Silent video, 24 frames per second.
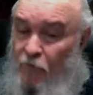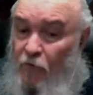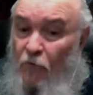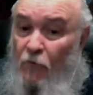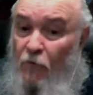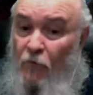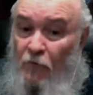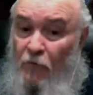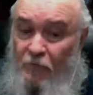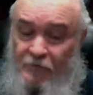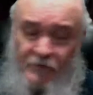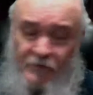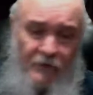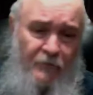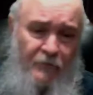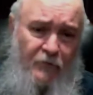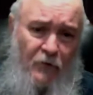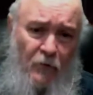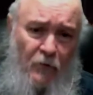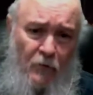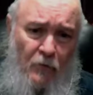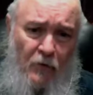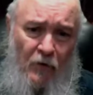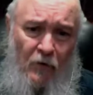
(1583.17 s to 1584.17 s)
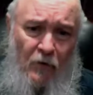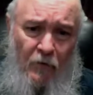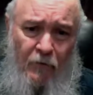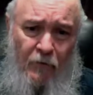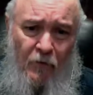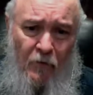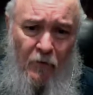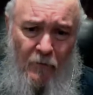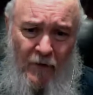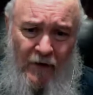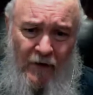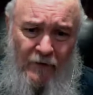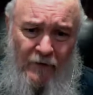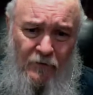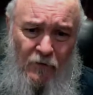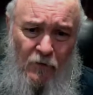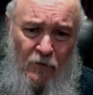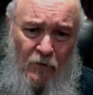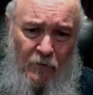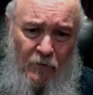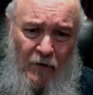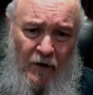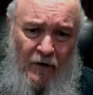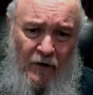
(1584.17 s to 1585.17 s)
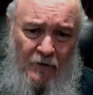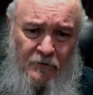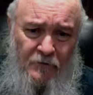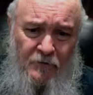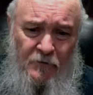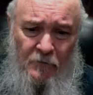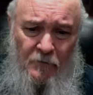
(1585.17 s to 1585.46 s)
tools, if you will, for my toolbox